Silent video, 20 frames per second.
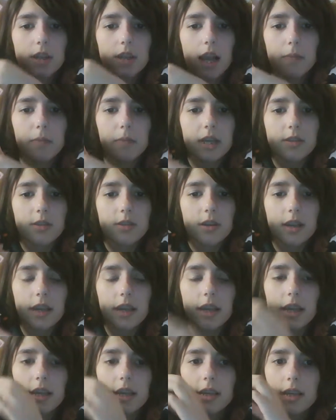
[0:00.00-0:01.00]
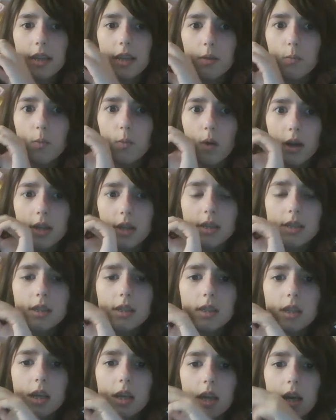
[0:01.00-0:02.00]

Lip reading: I measured it and it was,